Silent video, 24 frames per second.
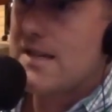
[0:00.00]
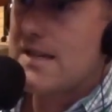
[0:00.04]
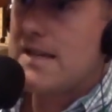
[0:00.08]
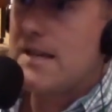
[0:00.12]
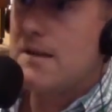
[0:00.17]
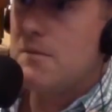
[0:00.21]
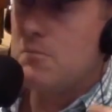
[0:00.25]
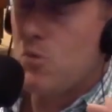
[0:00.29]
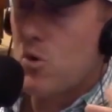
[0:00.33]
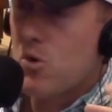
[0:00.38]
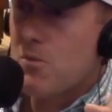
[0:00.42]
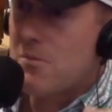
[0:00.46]

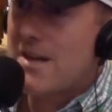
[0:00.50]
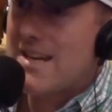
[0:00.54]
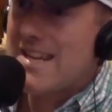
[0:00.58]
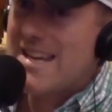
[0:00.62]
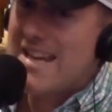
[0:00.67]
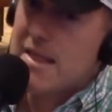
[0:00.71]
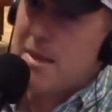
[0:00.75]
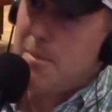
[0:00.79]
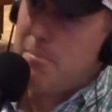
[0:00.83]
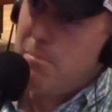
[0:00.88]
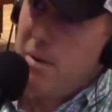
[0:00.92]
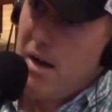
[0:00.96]

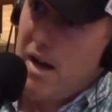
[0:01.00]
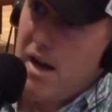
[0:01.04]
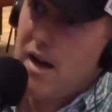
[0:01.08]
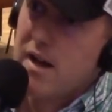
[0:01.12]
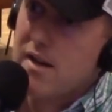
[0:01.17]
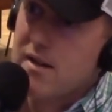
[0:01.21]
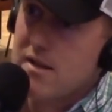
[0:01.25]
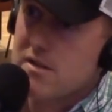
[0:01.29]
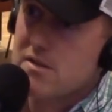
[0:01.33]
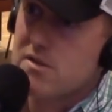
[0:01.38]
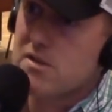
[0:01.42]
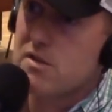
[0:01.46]
in the
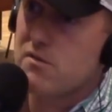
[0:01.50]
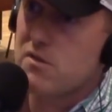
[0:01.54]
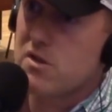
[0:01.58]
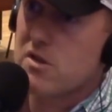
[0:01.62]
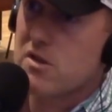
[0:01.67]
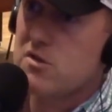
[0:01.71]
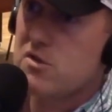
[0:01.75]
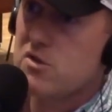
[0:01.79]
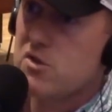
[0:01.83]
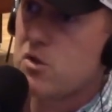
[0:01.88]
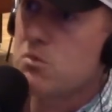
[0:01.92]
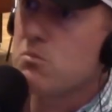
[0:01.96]
pockets of the
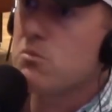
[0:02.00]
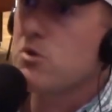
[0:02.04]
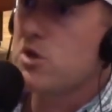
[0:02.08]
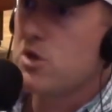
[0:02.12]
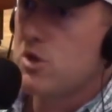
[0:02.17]
consumer.